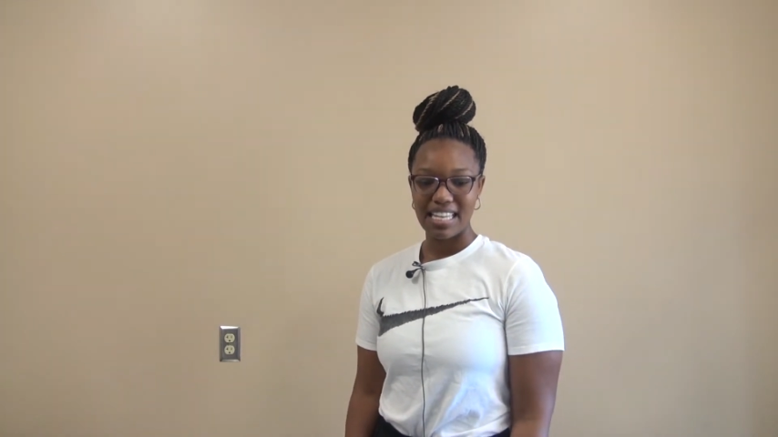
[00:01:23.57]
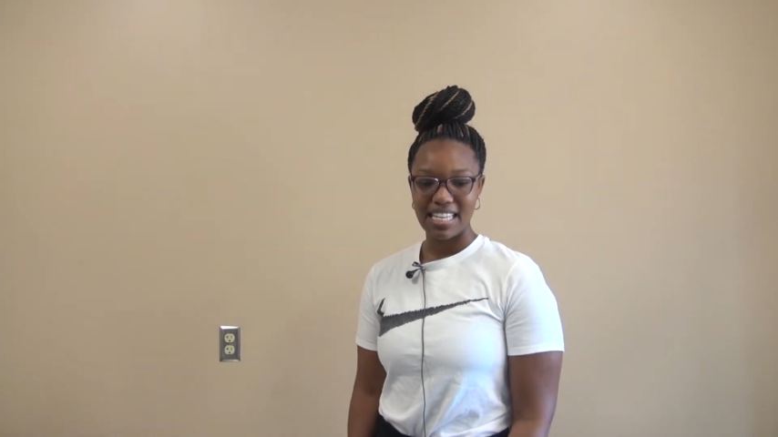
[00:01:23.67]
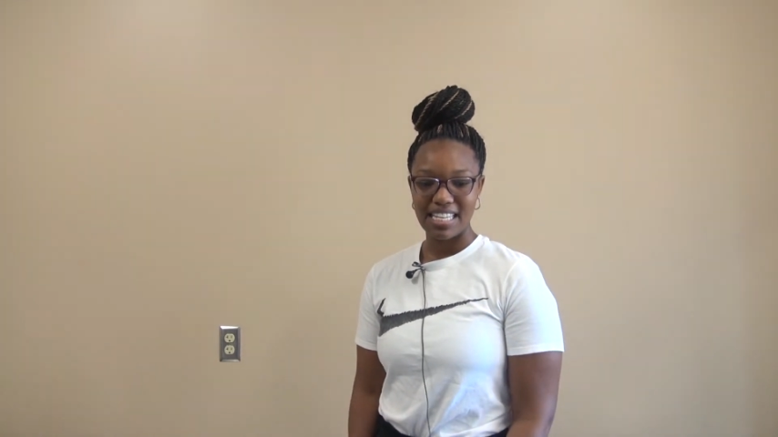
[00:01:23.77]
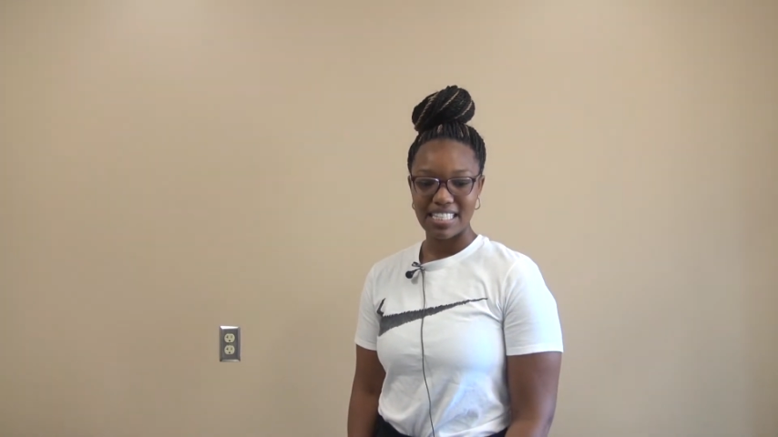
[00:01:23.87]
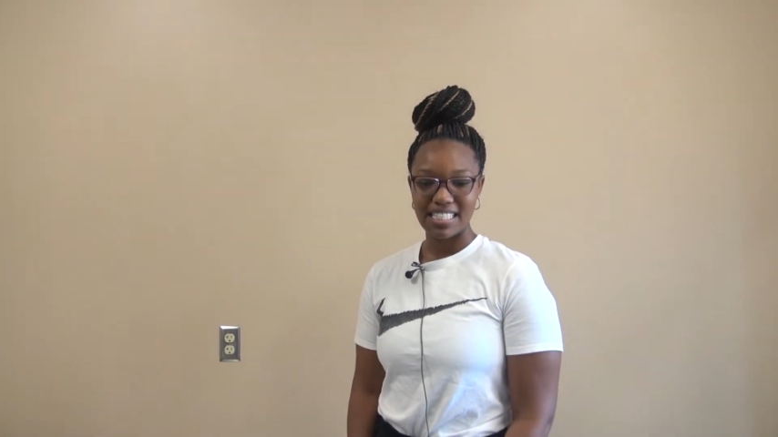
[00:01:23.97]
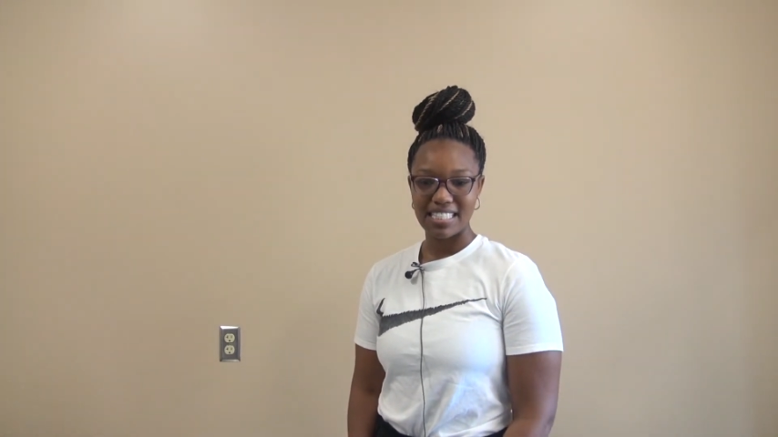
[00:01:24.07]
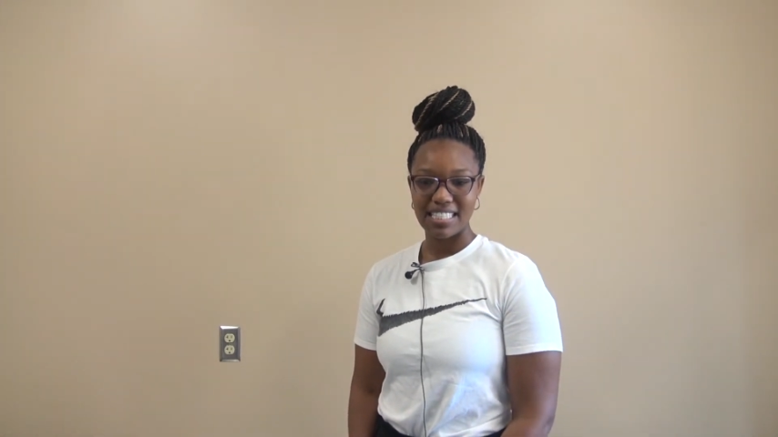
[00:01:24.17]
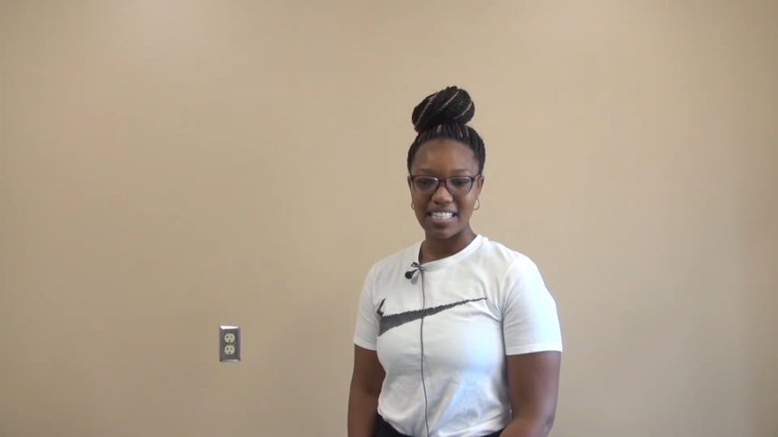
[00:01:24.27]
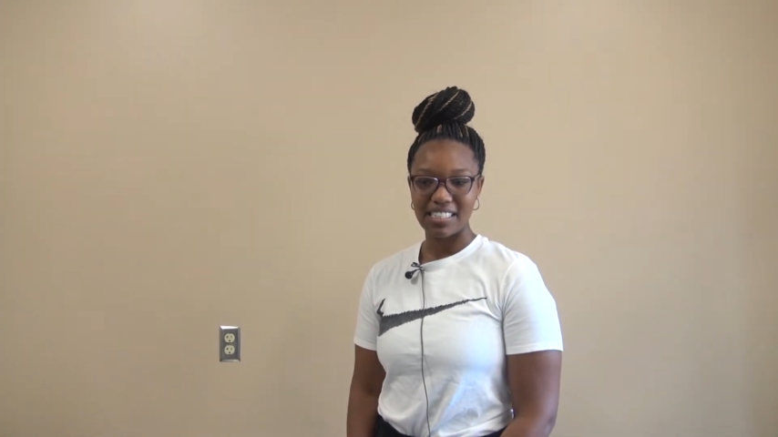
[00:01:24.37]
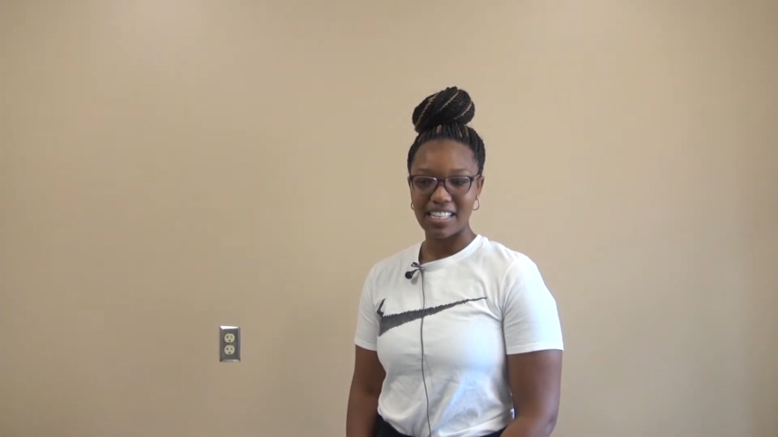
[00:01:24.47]

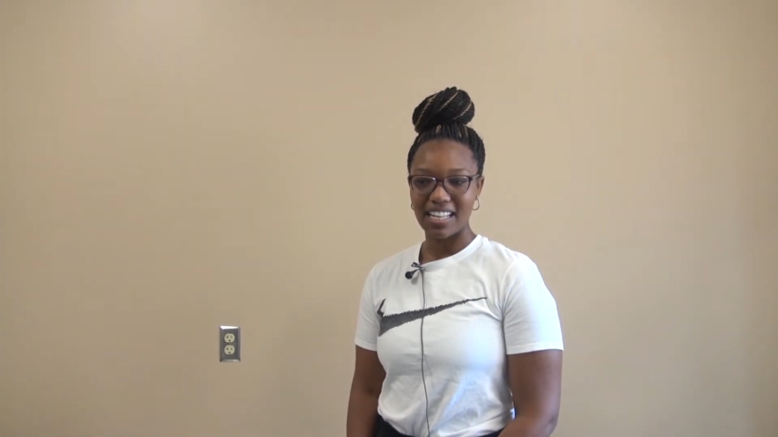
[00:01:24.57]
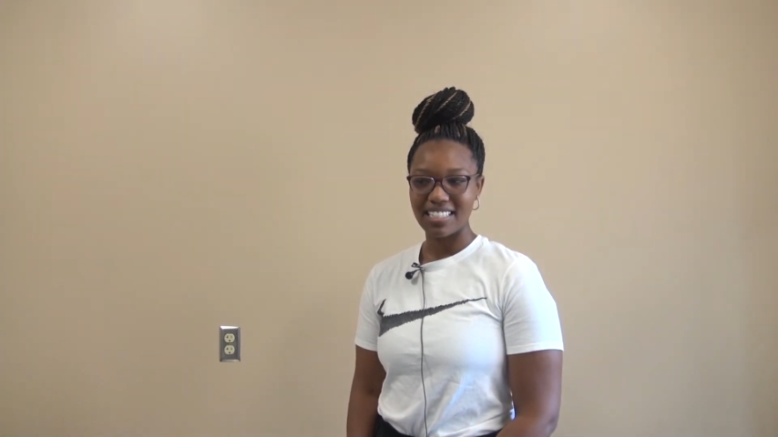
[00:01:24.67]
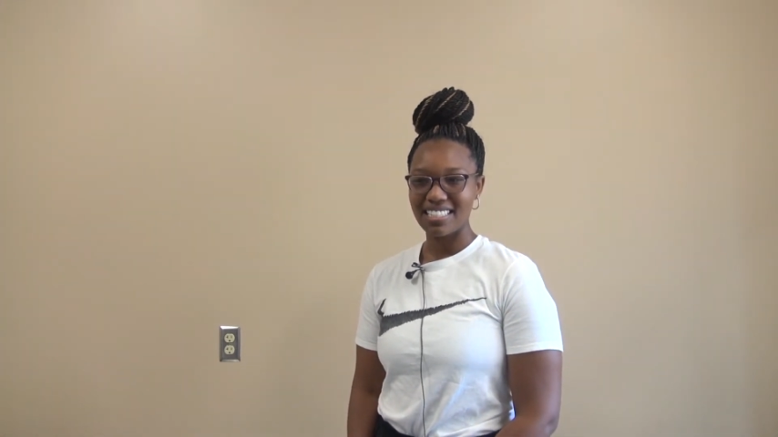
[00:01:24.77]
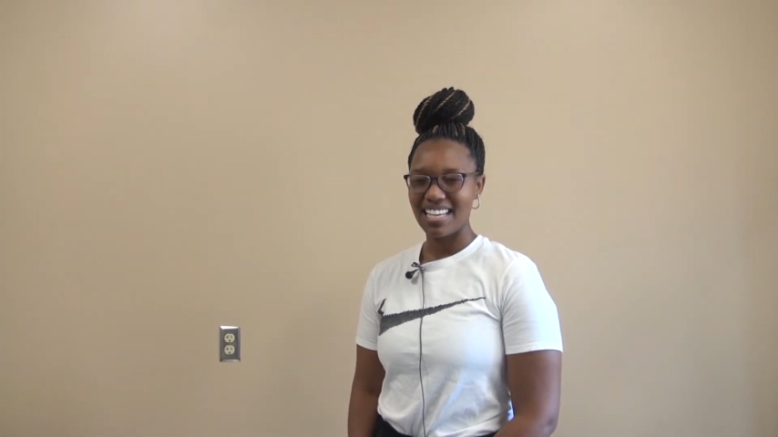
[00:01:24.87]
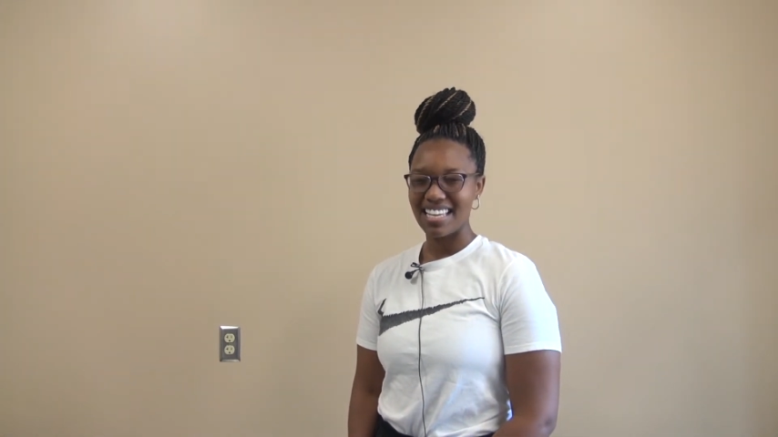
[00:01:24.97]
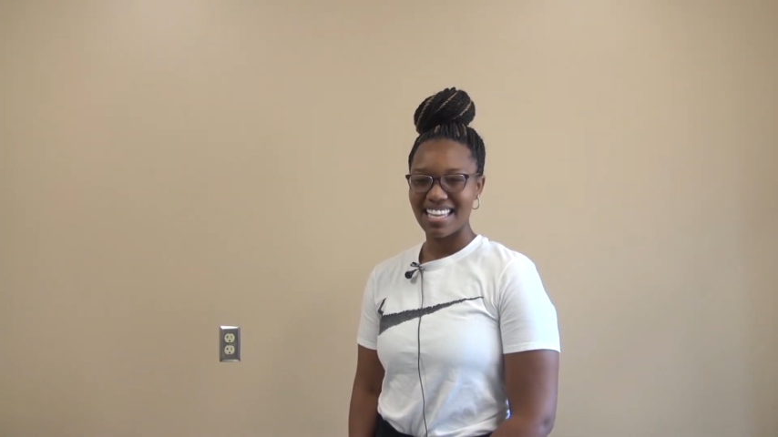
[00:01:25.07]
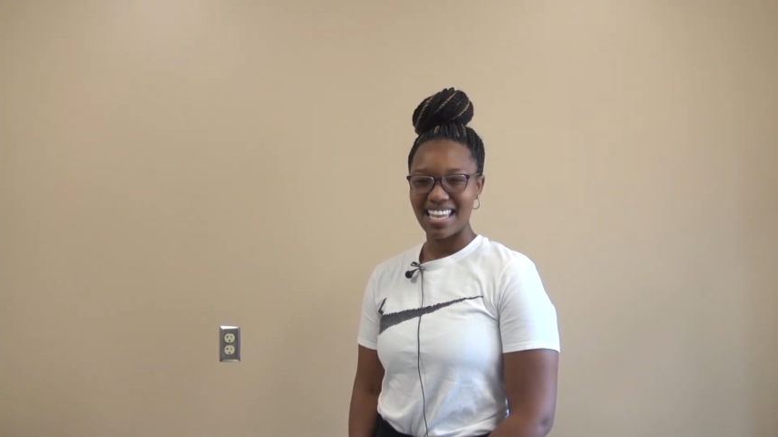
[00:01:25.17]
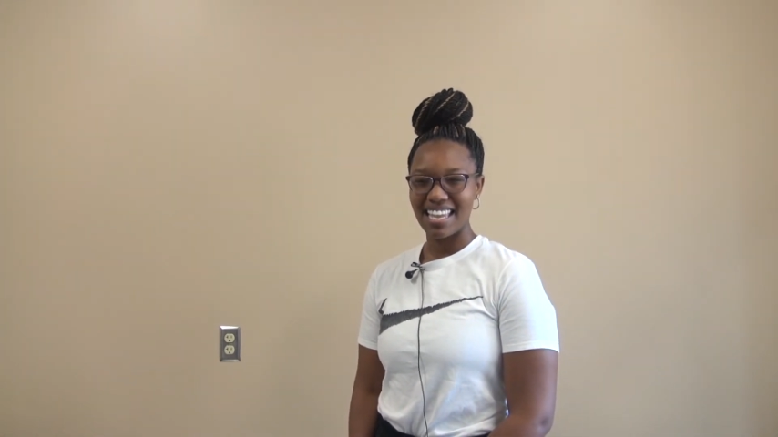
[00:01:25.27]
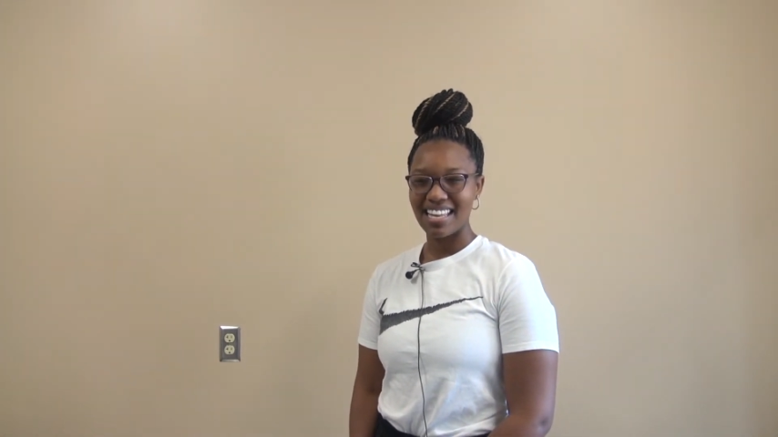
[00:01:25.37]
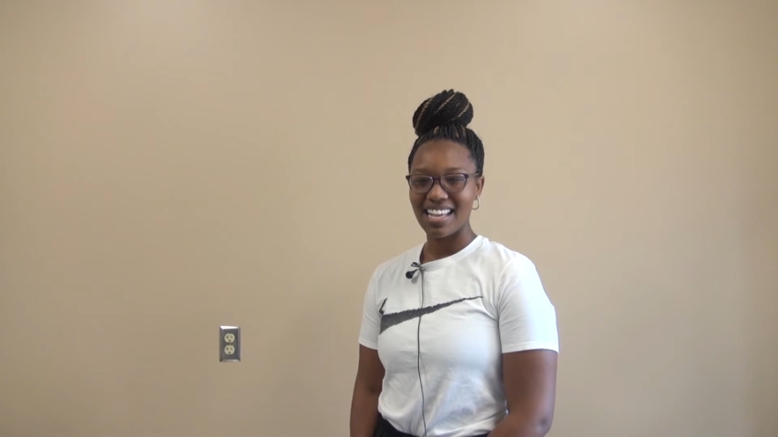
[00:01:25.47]
it's a lot to take
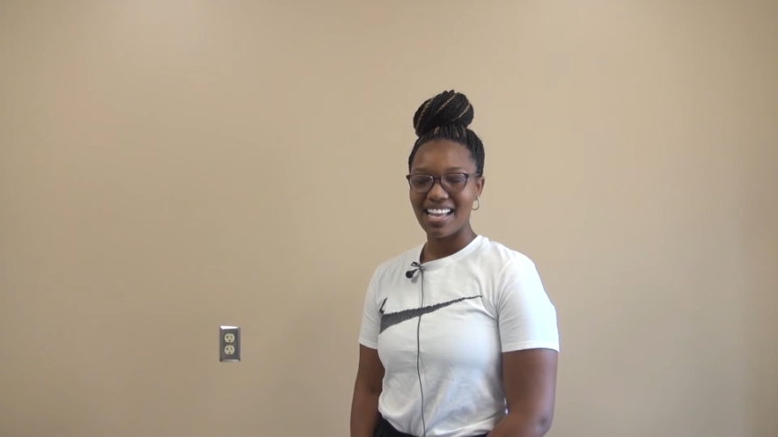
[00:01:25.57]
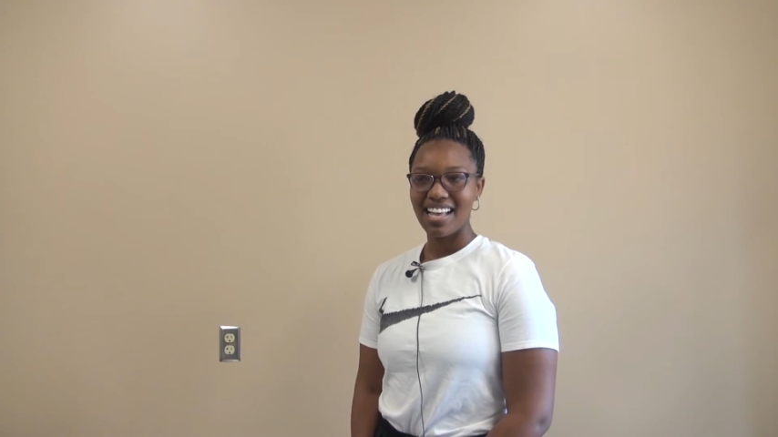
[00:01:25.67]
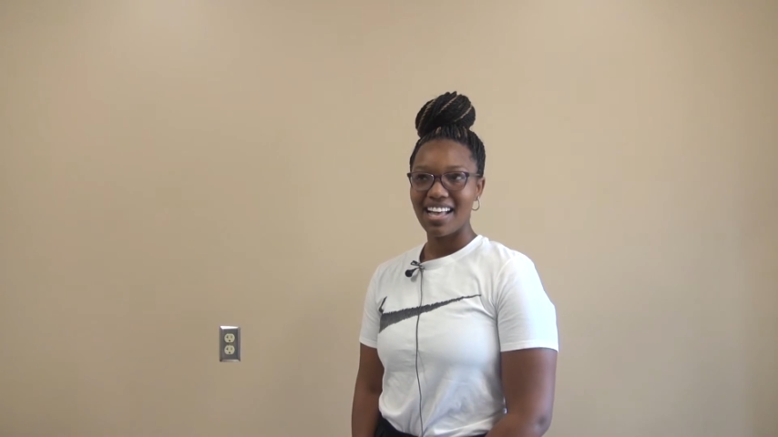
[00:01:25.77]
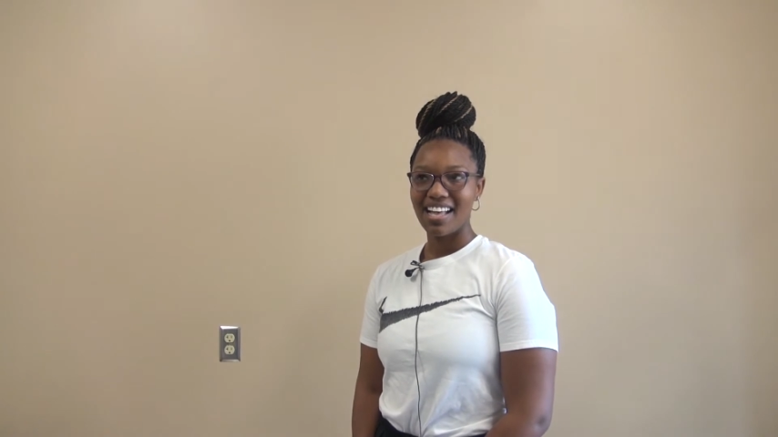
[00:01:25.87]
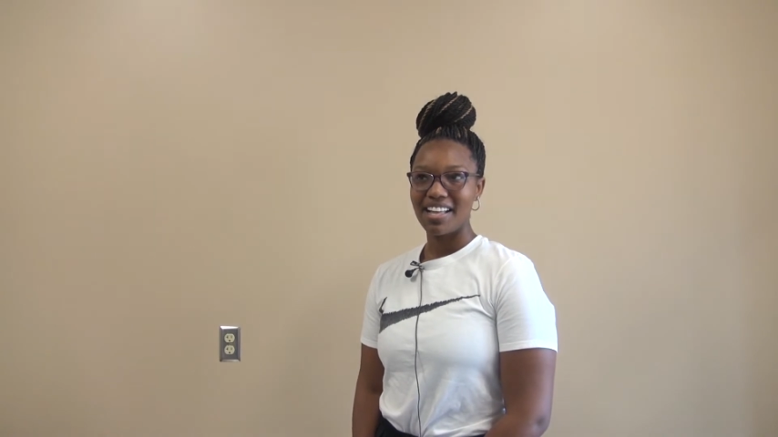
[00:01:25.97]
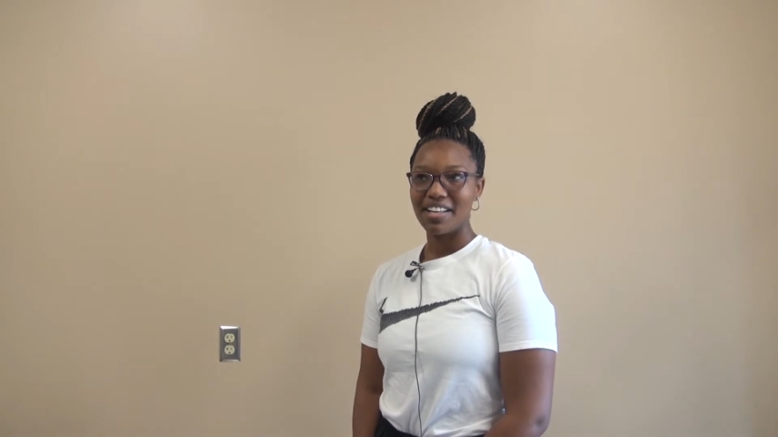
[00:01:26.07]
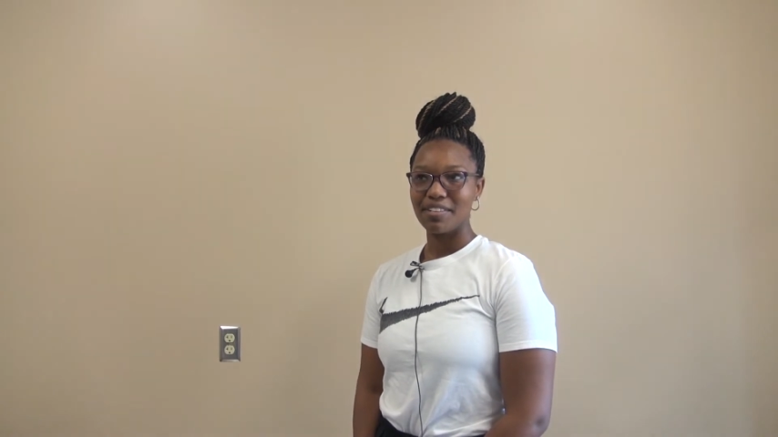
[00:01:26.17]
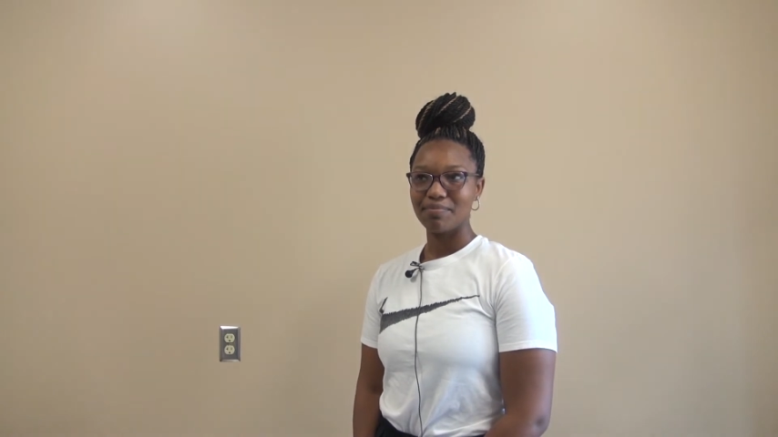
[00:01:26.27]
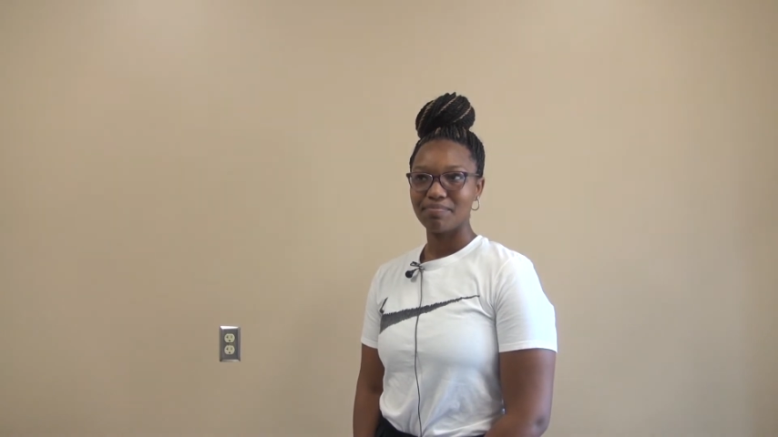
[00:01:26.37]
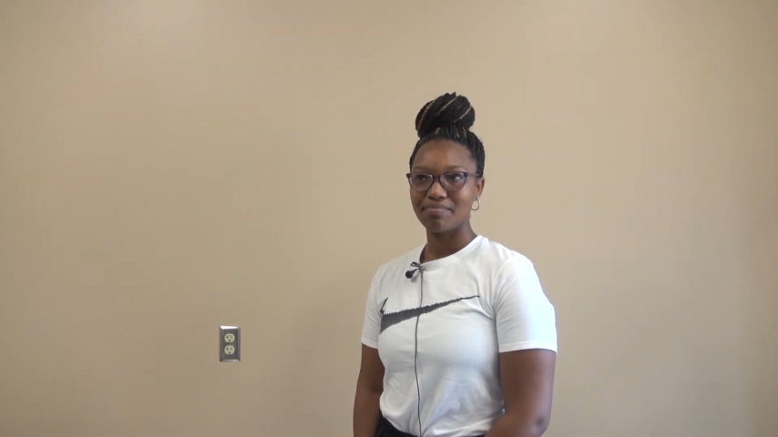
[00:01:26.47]
in
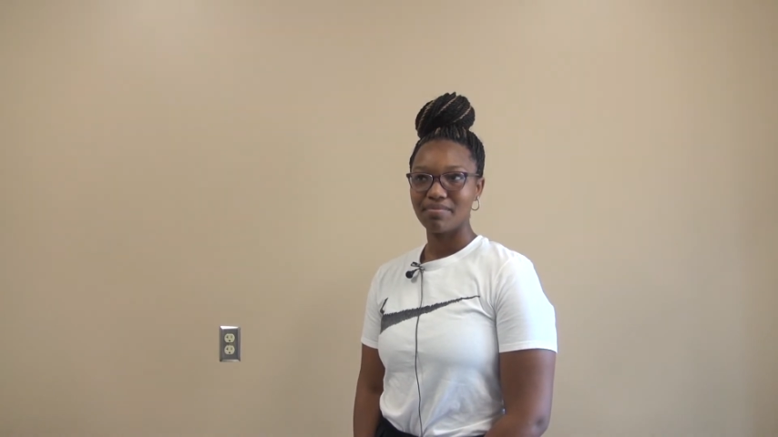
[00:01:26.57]
um,